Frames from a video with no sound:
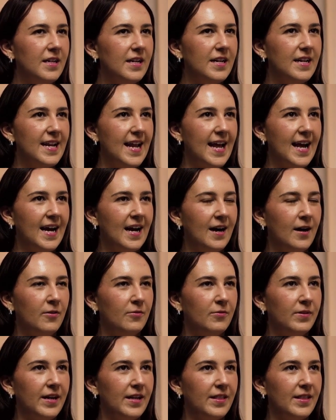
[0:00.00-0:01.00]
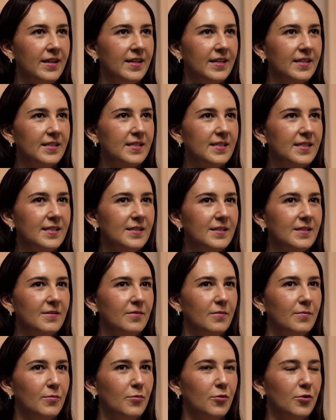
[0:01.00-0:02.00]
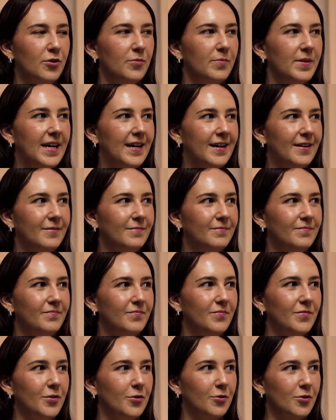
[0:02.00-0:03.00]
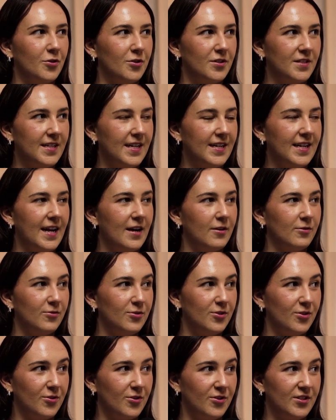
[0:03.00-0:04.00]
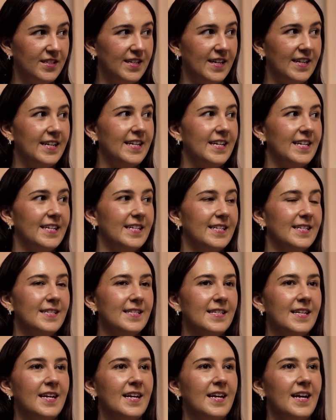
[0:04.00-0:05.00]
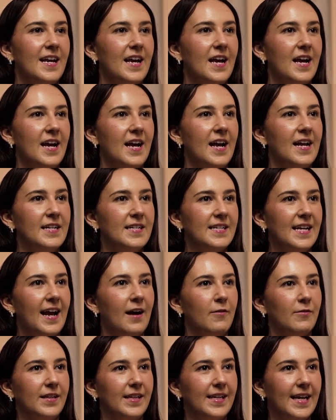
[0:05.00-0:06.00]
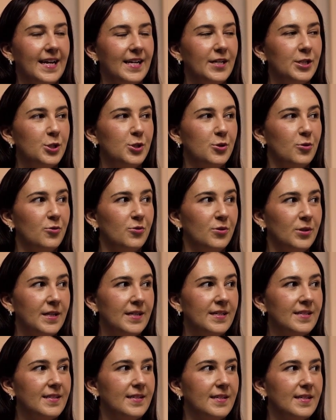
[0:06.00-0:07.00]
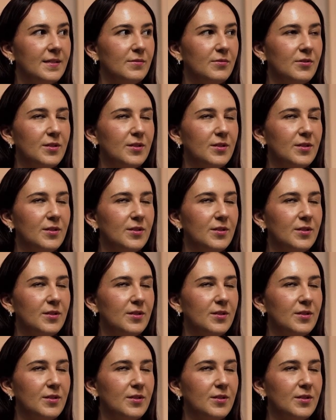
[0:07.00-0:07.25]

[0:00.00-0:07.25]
Now, I think it's more about your content, how good your content is and how engaged your audience is.